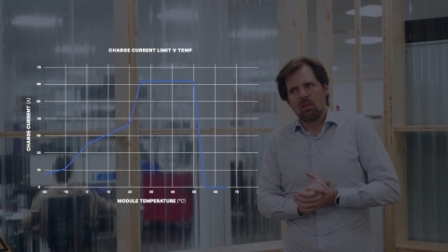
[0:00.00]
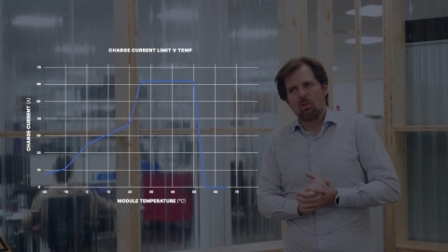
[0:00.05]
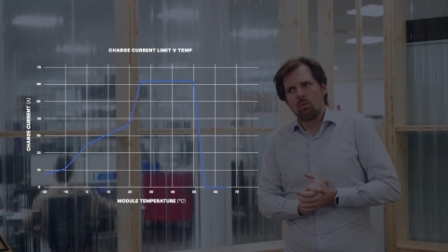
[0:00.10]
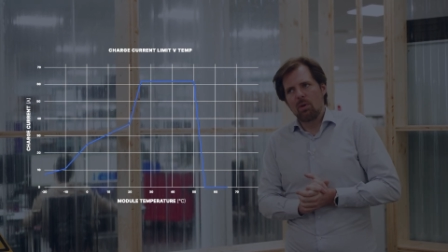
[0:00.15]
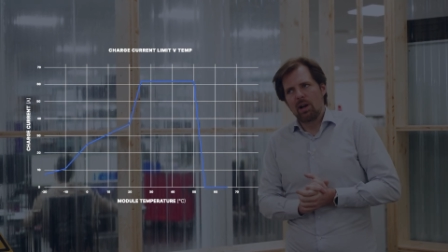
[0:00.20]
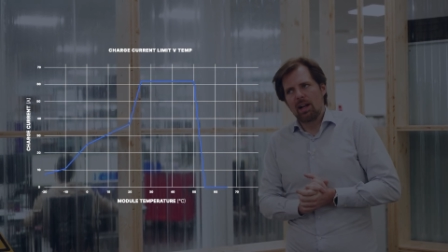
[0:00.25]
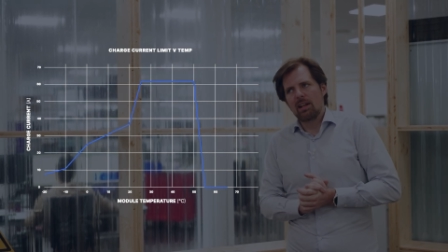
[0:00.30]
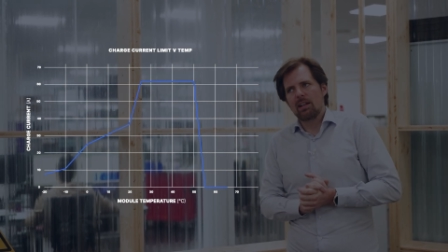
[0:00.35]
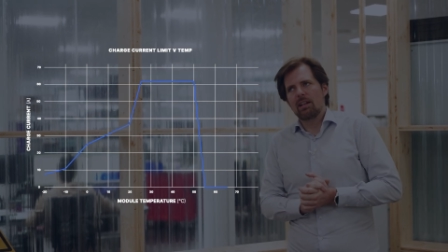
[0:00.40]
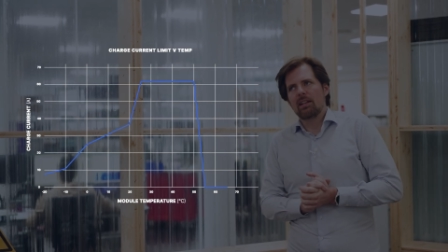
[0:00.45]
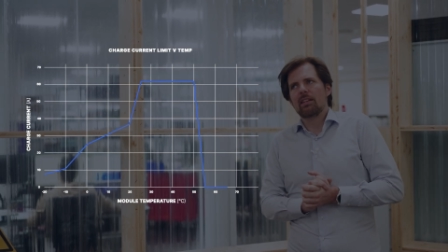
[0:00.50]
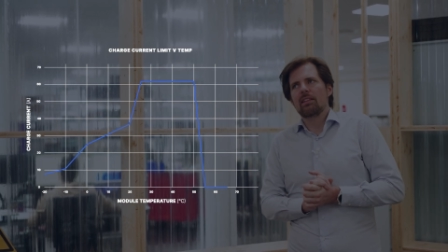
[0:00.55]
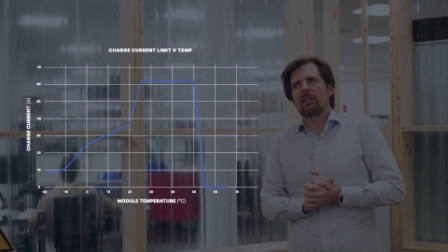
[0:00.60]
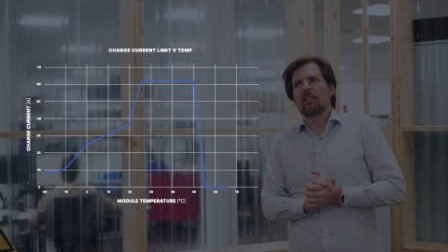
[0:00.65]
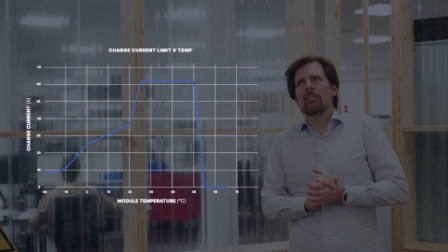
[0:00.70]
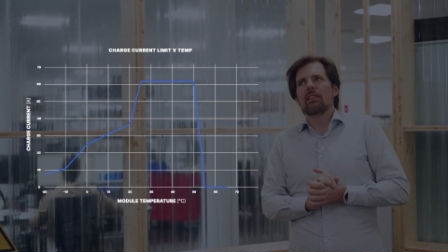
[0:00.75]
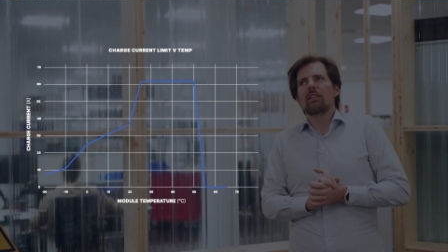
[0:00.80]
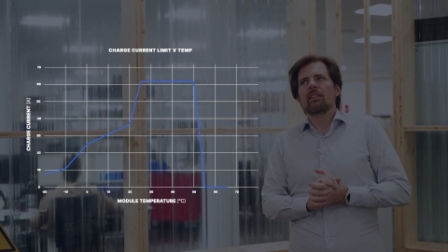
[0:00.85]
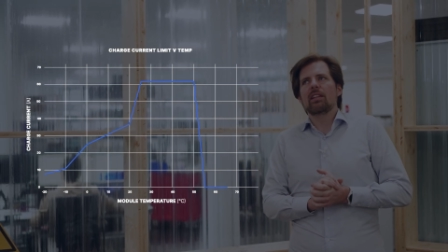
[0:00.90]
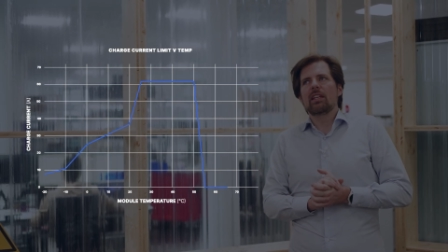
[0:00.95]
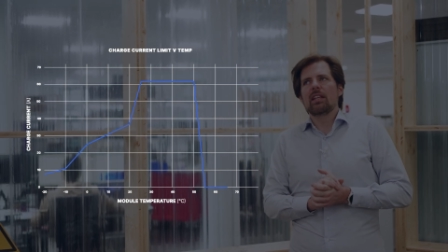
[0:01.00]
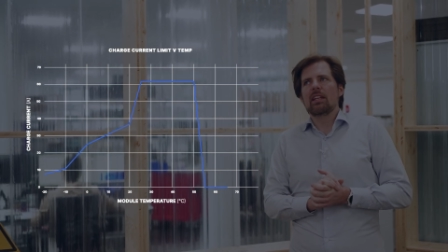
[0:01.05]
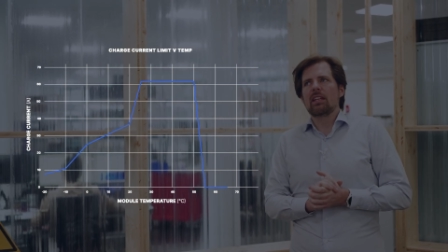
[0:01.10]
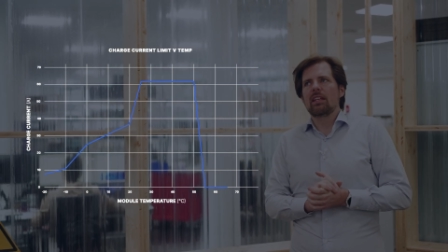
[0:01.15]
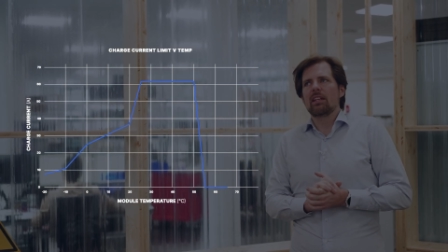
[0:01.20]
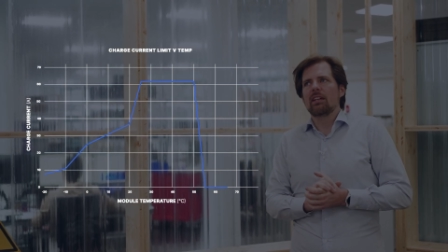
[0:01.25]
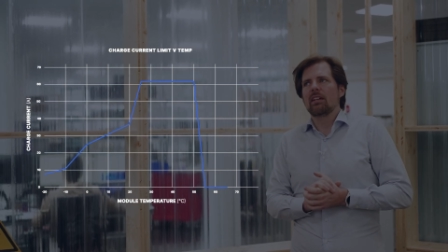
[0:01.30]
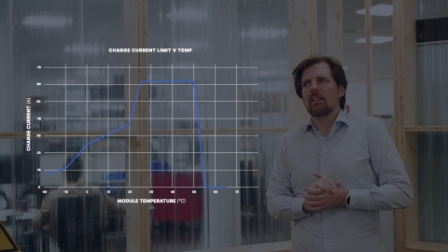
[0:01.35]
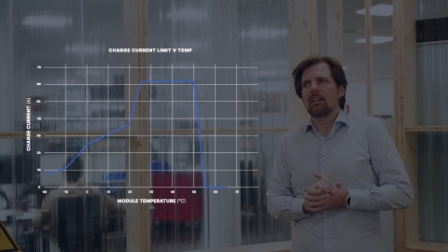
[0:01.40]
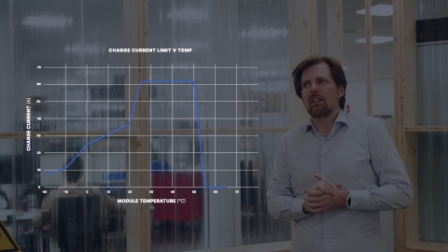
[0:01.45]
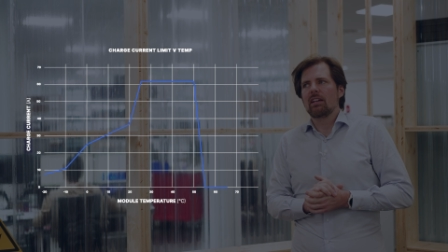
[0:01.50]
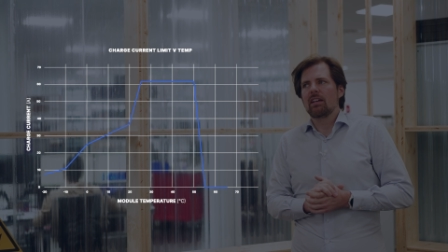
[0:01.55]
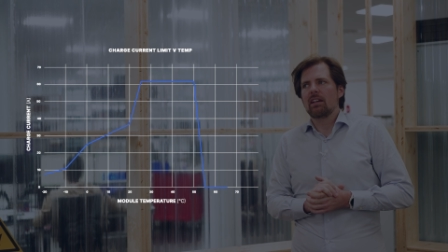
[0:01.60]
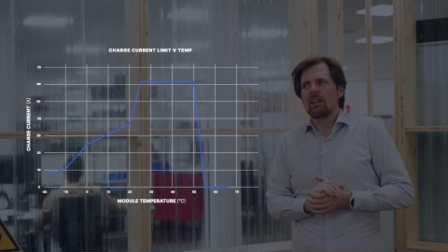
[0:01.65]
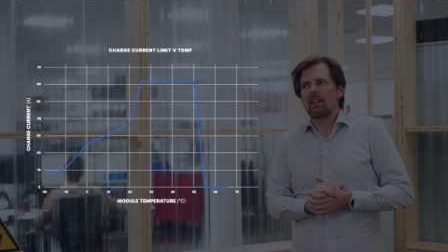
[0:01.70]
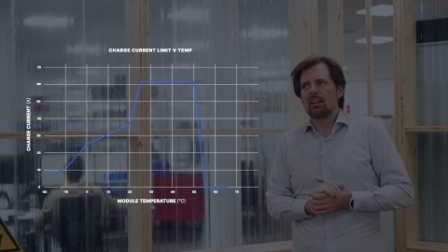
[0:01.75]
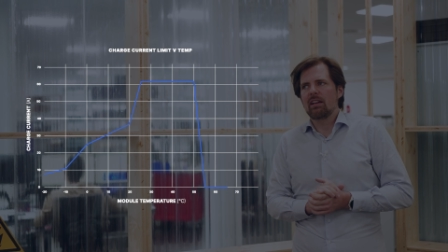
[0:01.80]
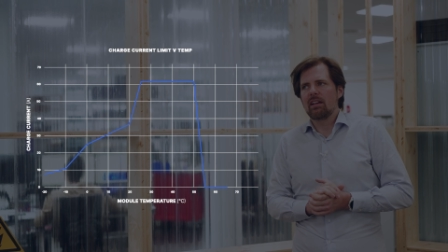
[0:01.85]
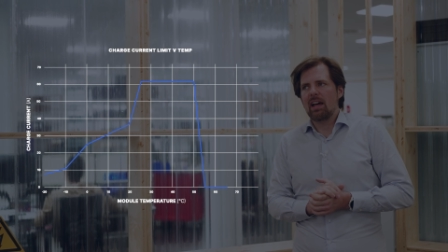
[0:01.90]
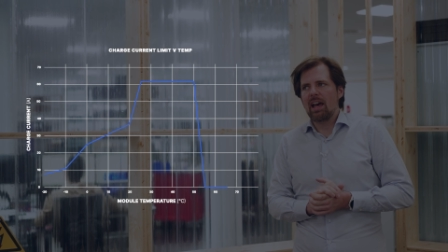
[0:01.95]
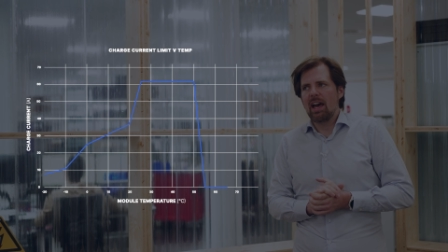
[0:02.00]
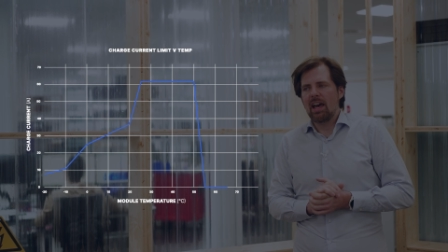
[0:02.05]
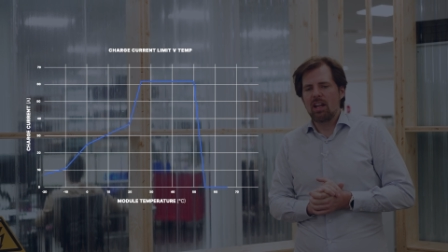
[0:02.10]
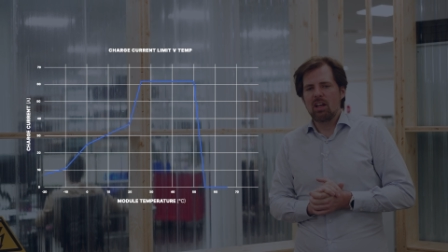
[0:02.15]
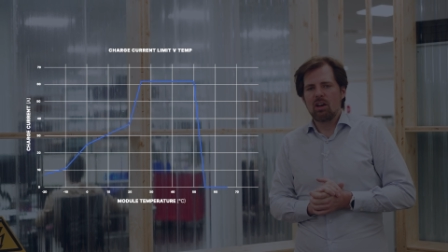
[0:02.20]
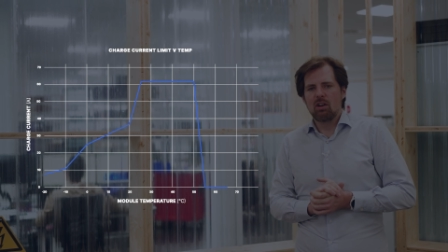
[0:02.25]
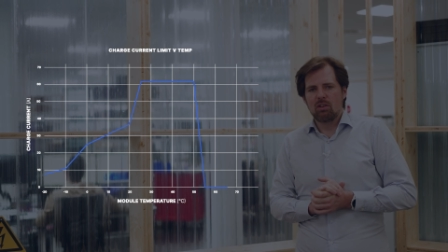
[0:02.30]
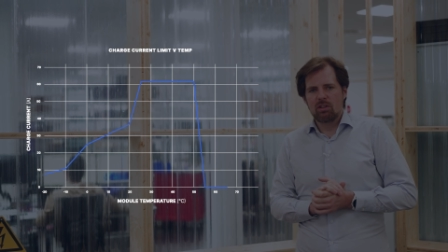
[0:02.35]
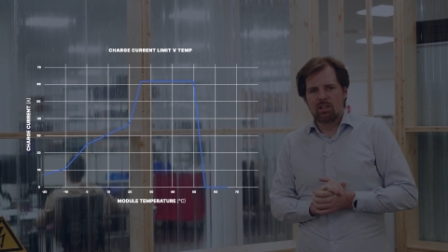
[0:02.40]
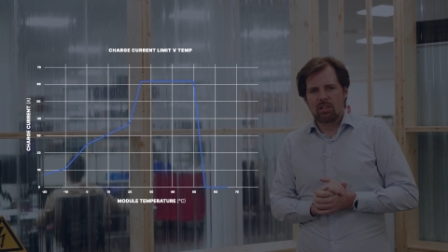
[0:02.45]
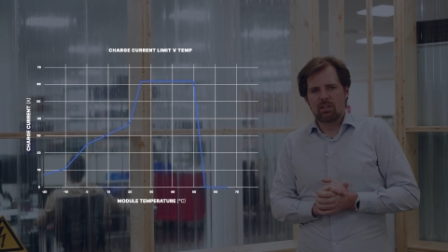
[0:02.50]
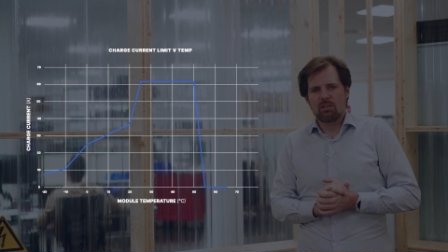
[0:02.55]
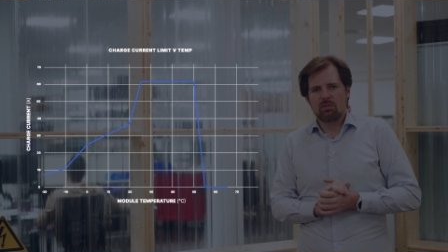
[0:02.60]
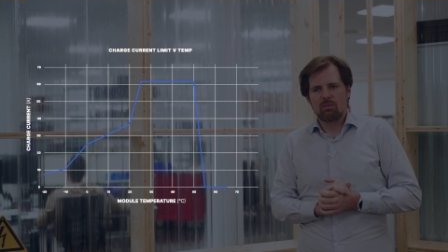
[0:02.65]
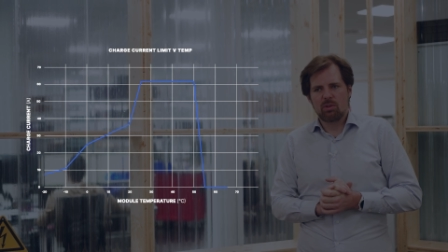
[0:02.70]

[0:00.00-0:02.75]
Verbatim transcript: Well, the anode,